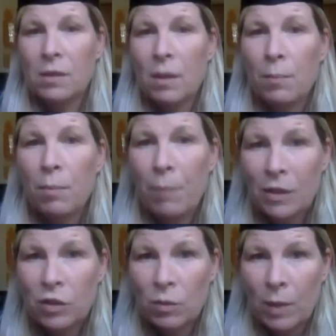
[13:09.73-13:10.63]
that
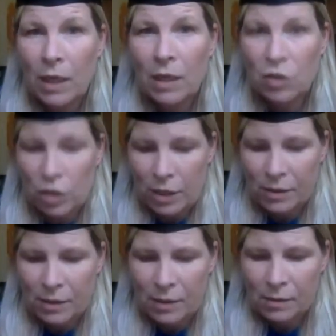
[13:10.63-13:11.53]
perpetuate
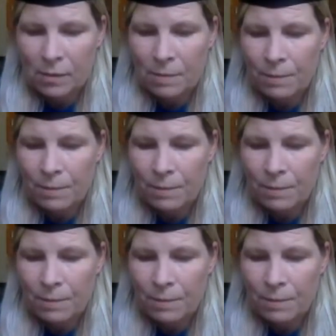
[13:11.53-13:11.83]
injustice.